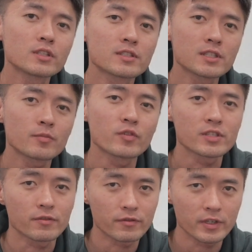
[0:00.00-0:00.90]
the sim
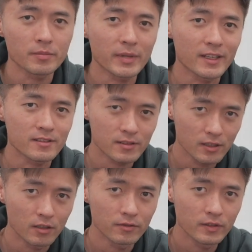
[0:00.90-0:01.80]
racing frame by
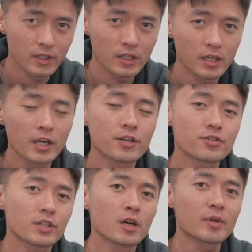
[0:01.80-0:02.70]
itself, it
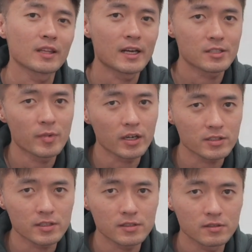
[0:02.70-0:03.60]
should come in less
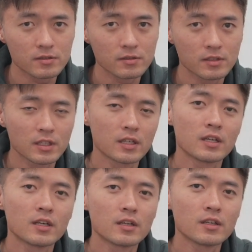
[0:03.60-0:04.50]
boxes.
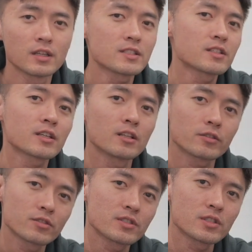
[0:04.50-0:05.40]
Let's take a
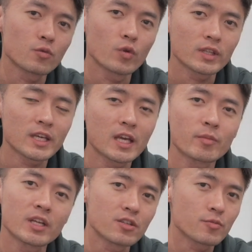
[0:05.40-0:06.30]
look to see what came
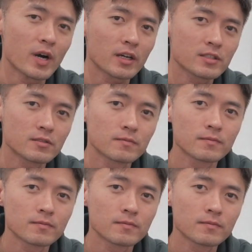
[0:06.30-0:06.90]
in each box.